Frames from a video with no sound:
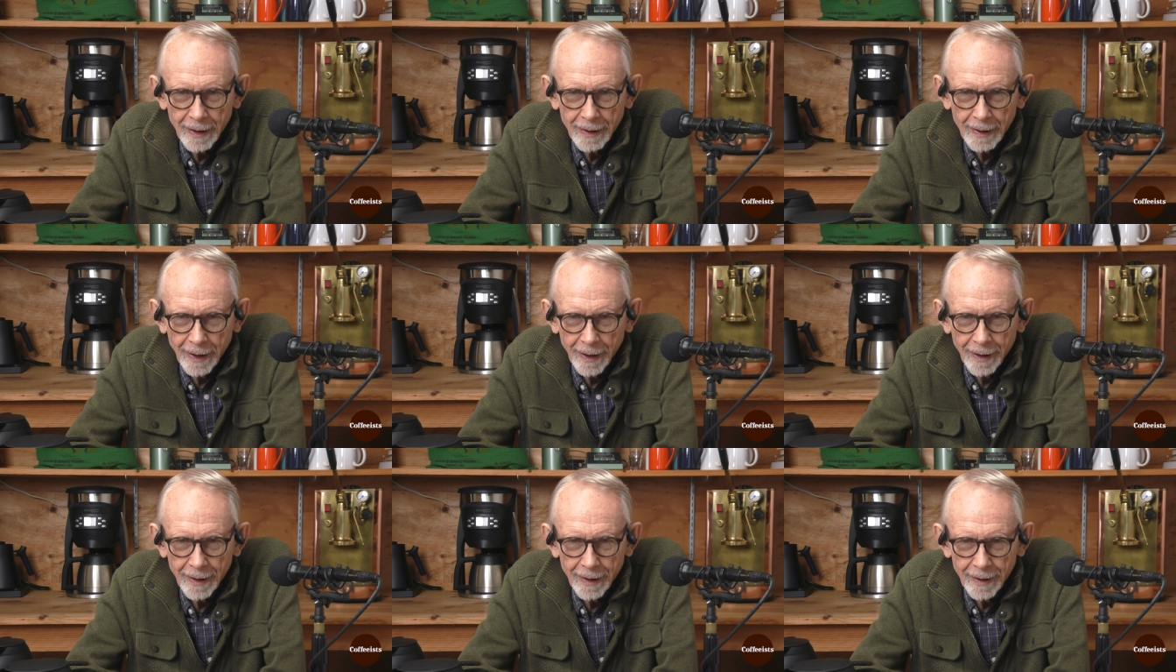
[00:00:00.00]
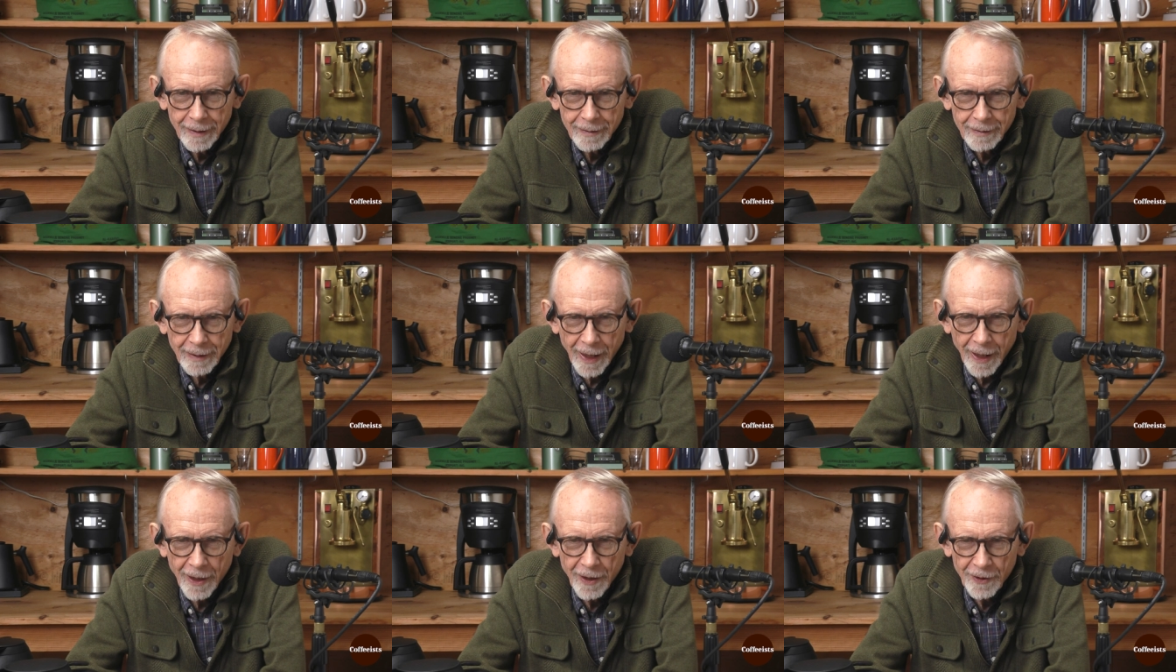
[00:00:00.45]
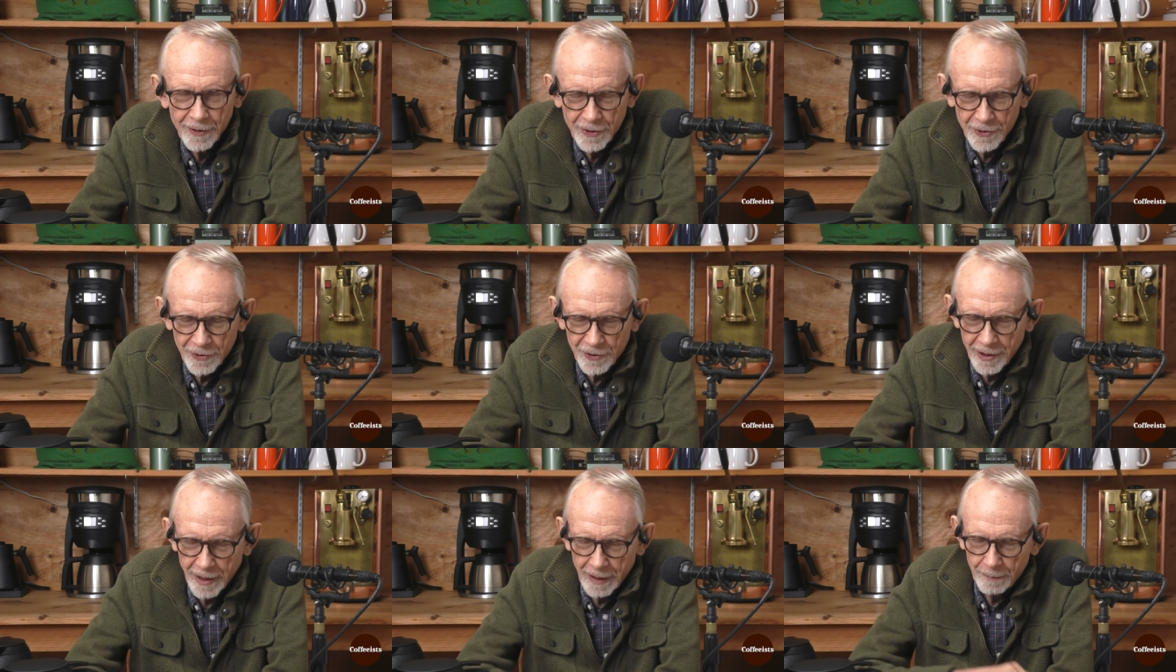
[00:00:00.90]
Wow. Hard to
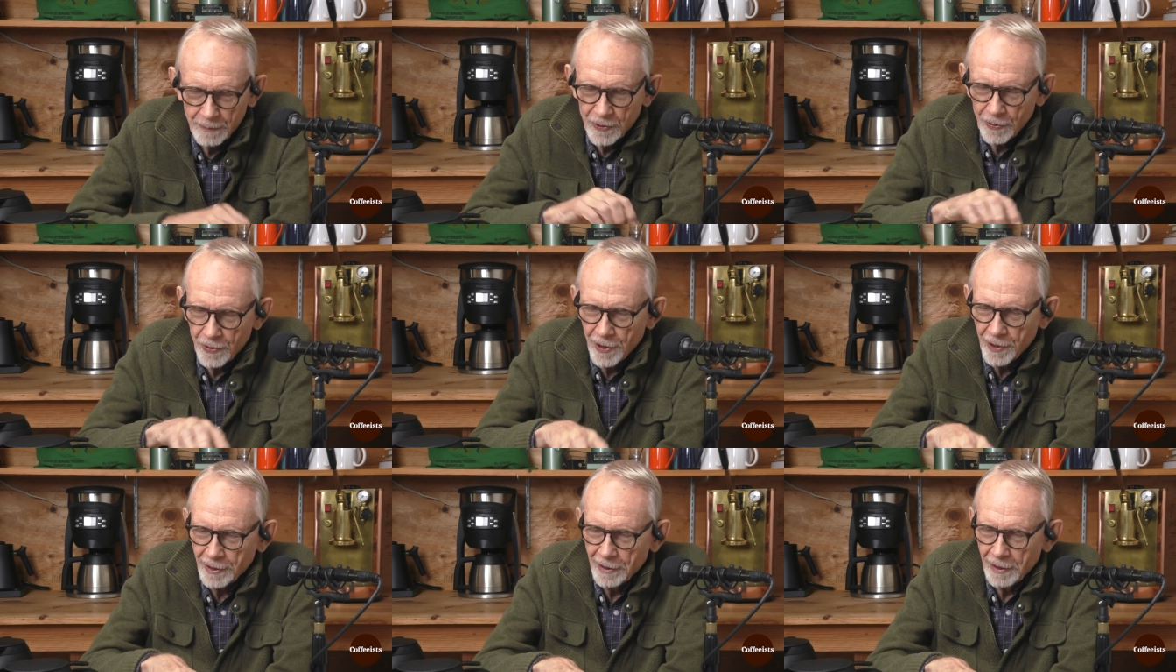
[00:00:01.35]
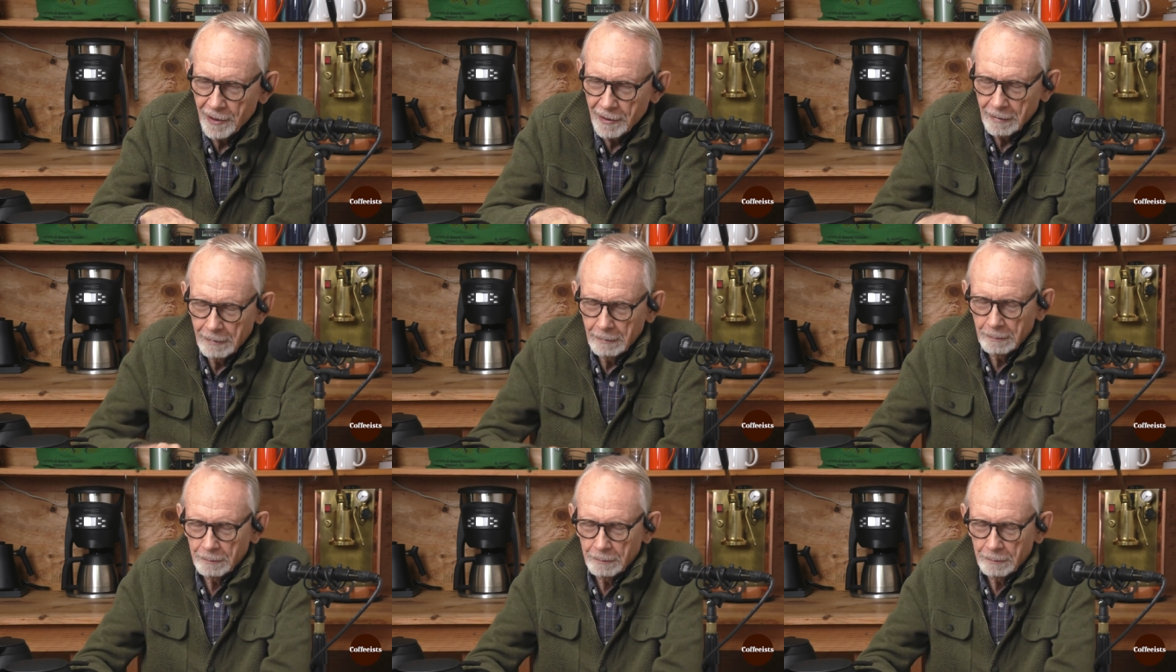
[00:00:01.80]
stop yeah. drinking.